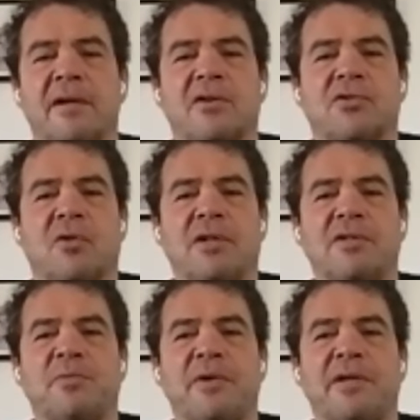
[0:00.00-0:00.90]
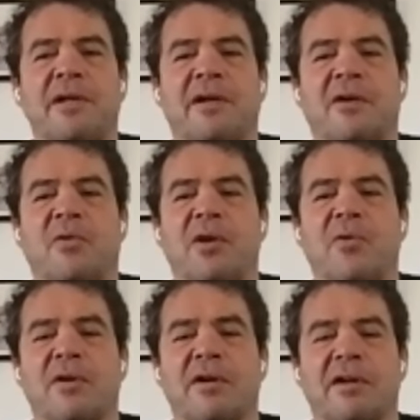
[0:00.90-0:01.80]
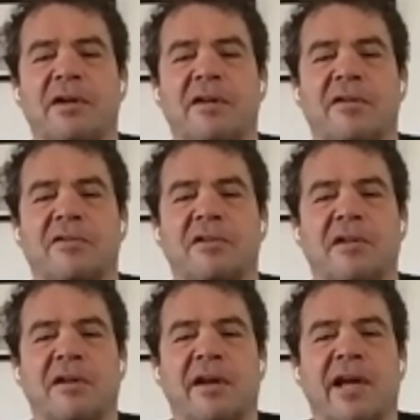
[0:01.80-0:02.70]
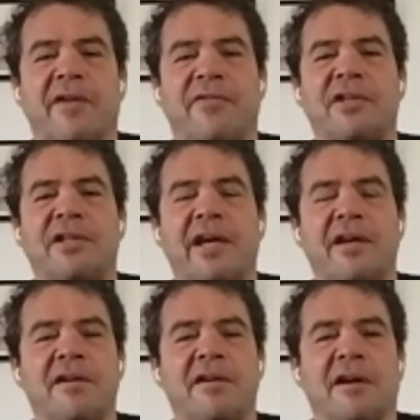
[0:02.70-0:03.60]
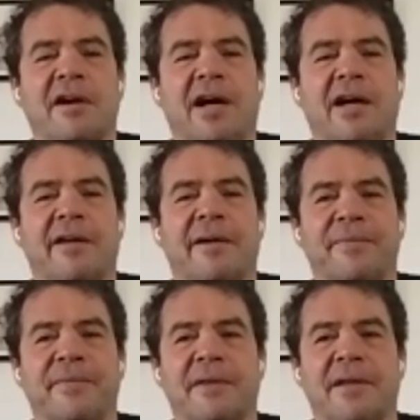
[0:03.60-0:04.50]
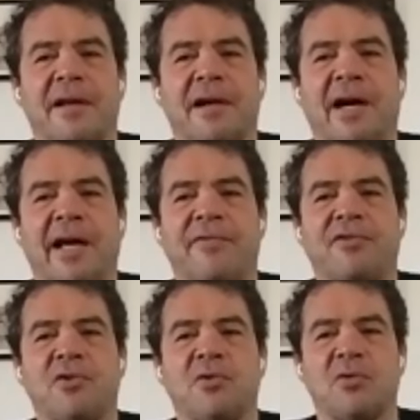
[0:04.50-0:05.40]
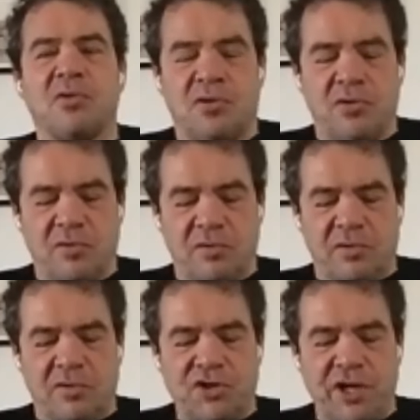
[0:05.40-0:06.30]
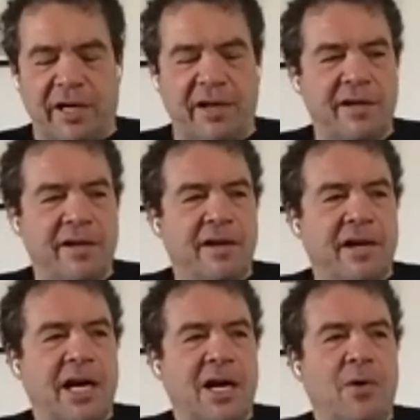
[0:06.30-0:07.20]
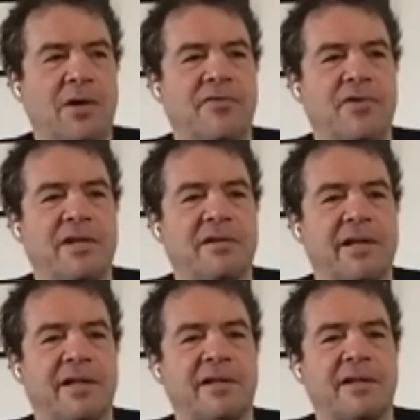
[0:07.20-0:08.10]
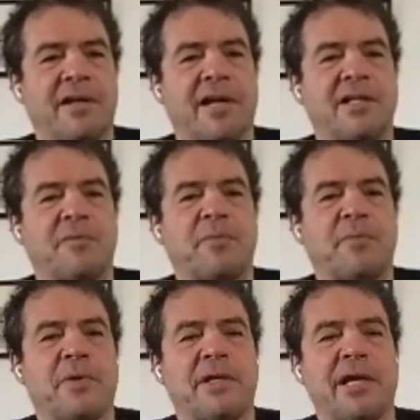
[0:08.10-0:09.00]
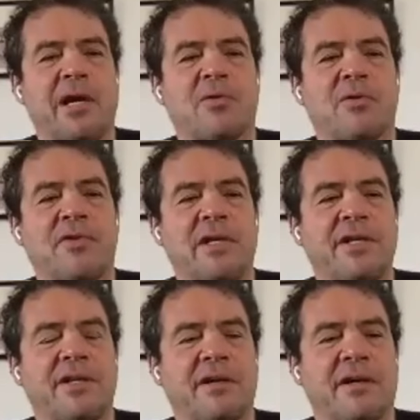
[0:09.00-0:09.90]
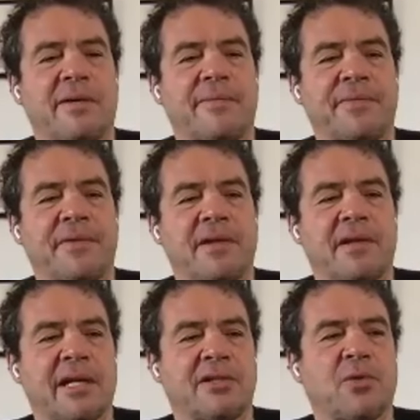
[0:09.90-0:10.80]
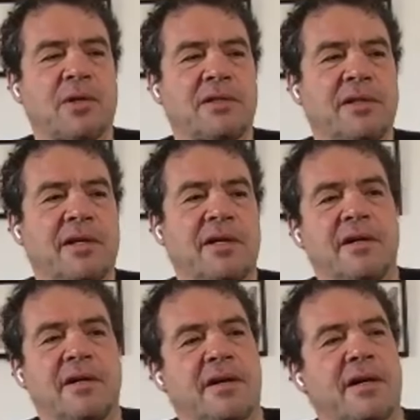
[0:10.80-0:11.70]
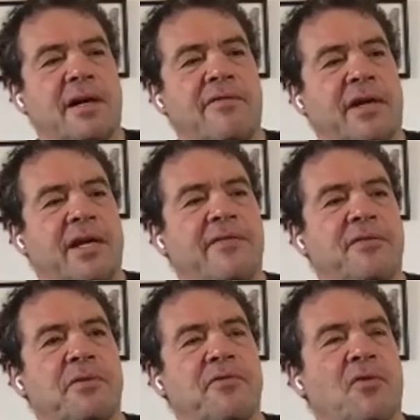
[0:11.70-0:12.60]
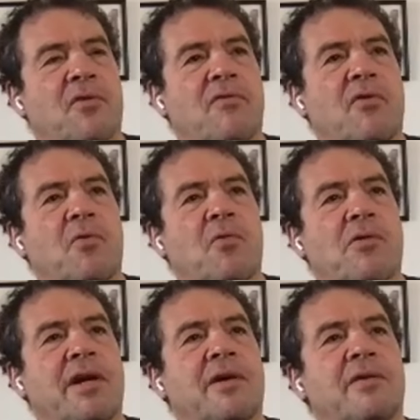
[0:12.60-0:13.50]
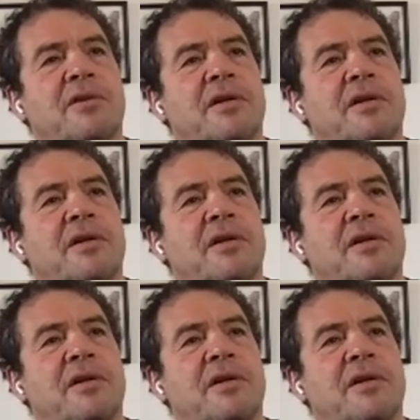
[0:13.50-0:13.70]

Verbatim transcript: So this has been a, a week where you know every day I um, I have to to to check how I feel and and depending how we're feeling, um, that's what uh, Rafa gives me for, for workout.